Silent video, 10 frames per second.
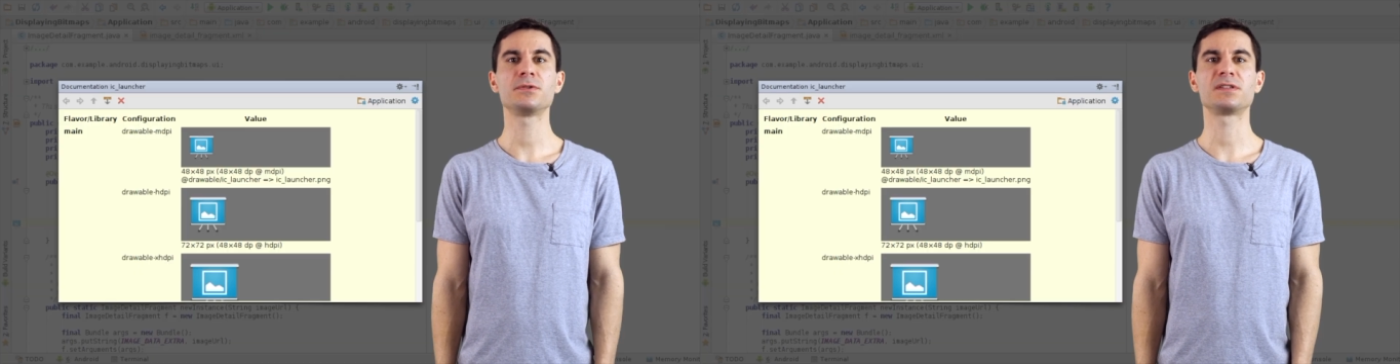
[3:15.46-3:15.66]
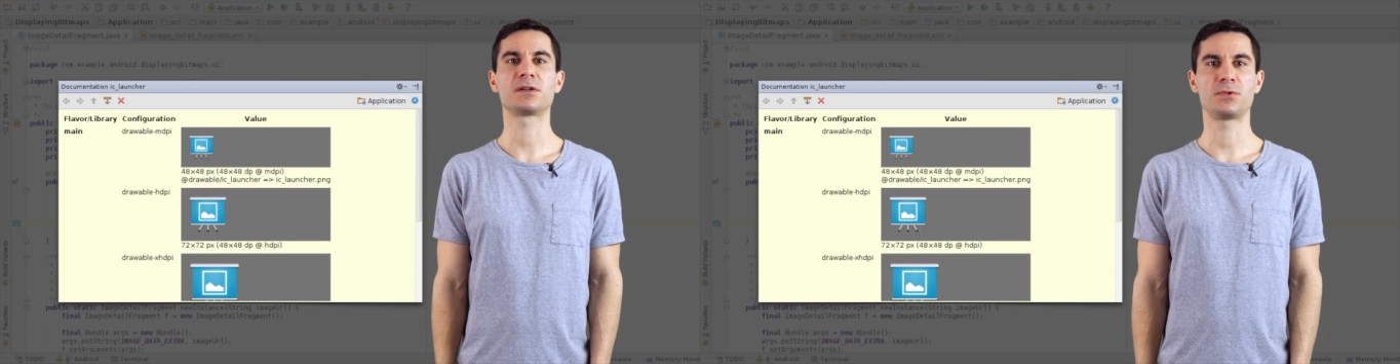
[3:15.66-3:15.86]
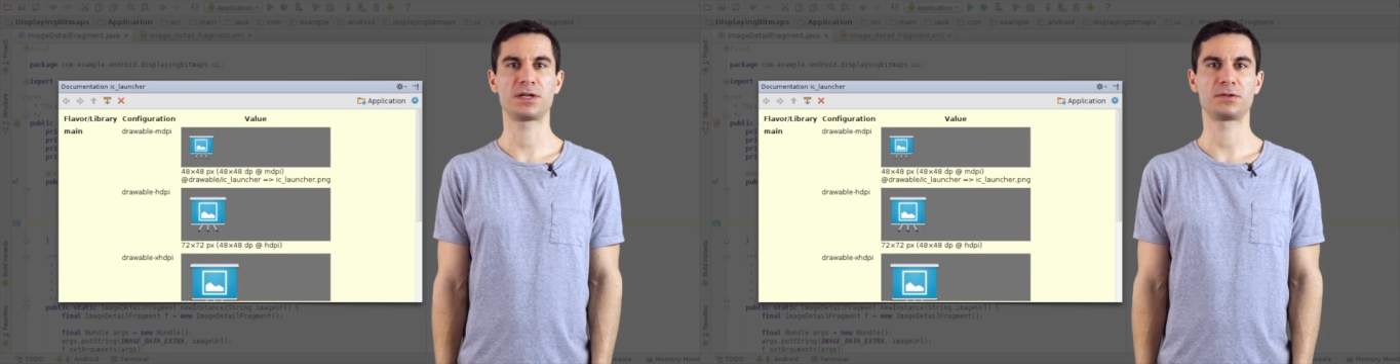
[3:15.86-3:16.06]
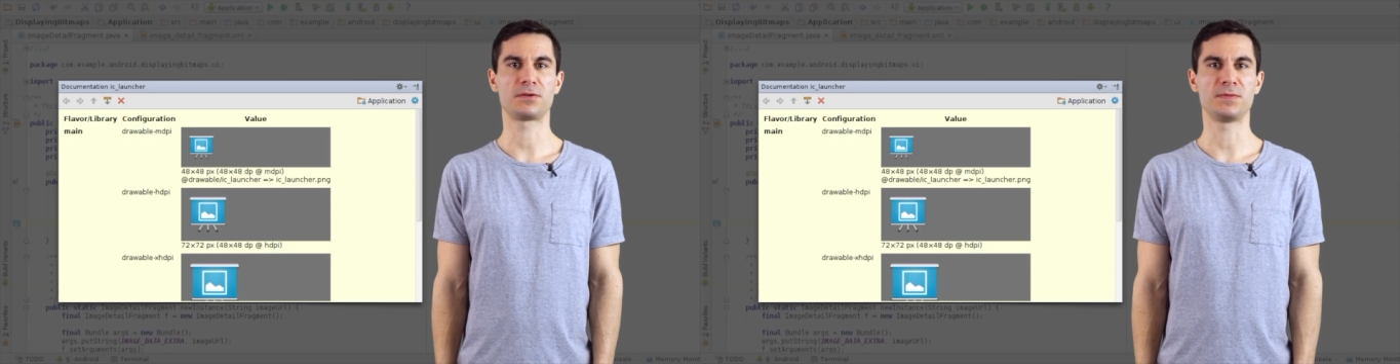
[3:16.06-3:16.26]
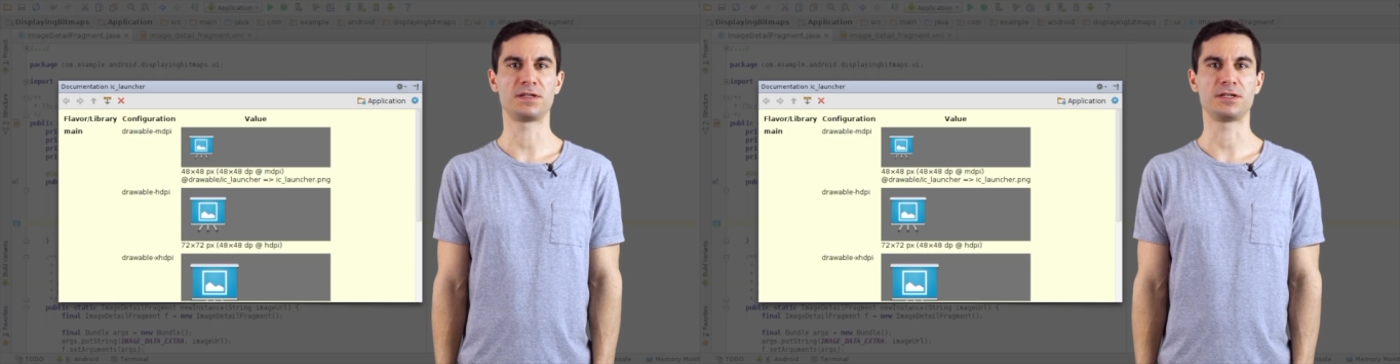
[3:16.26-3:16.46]
use the quick
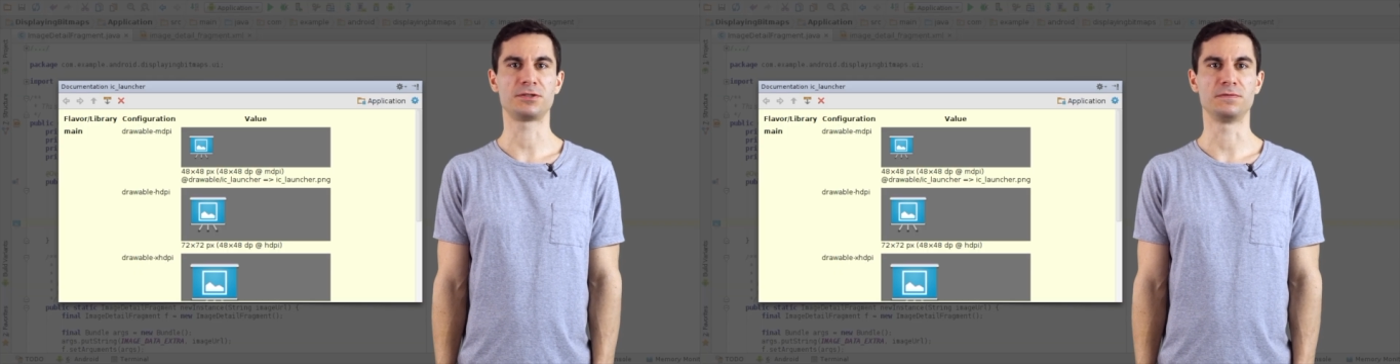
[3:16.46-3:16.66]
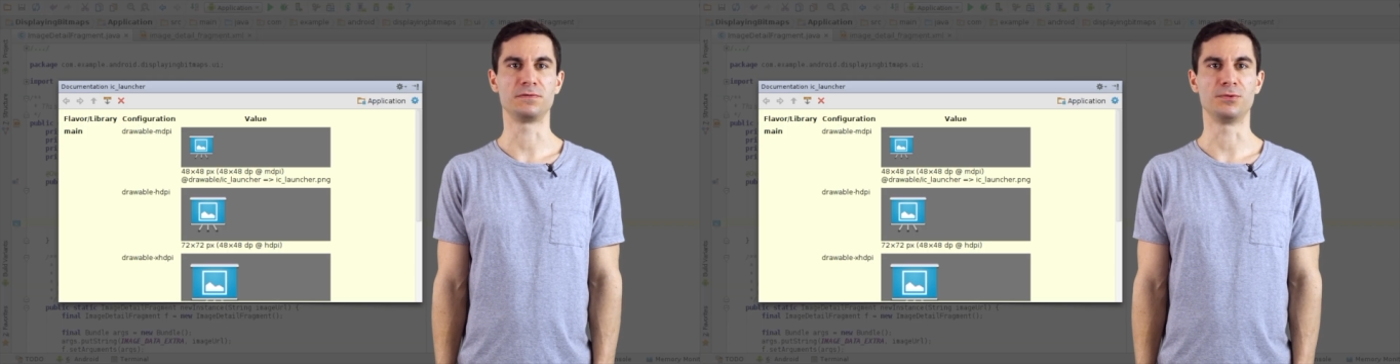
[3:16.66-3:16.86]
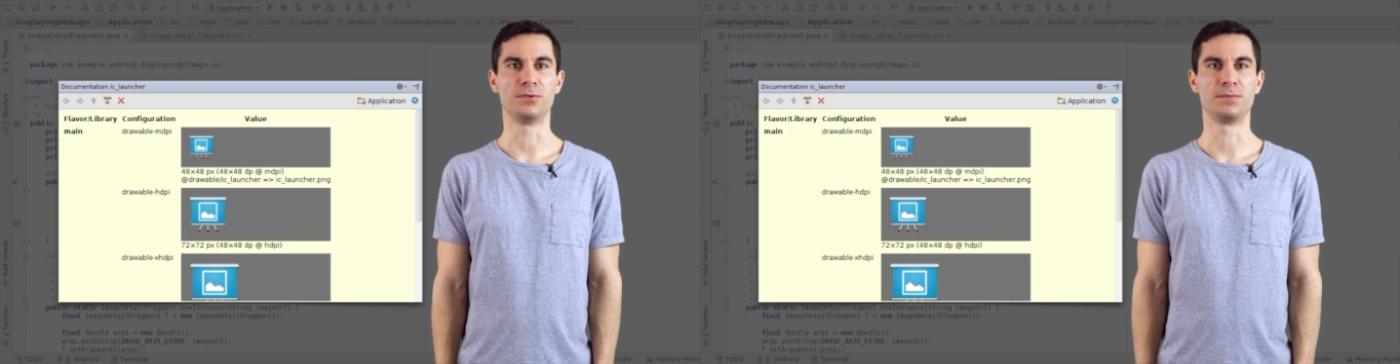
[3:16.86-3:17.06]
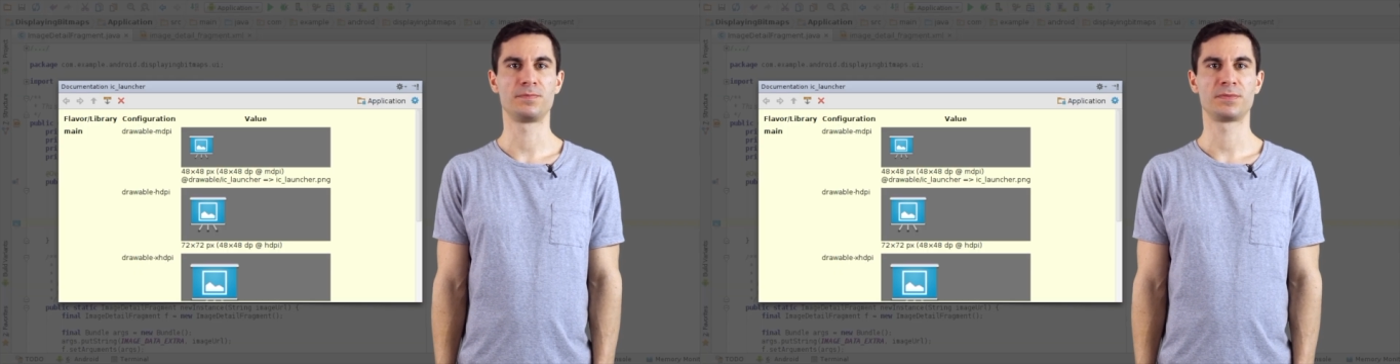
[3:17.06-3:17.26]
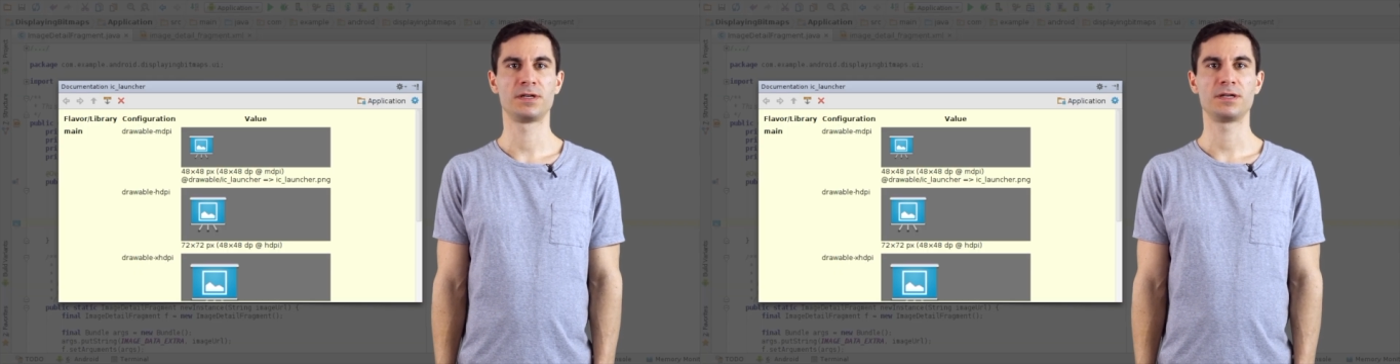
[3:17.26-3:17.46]
documentation view.
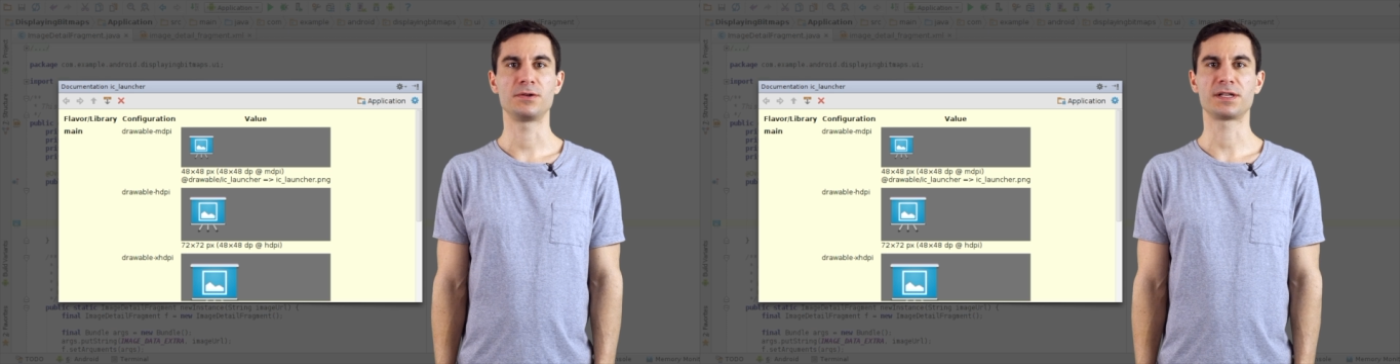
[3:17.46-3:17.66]
You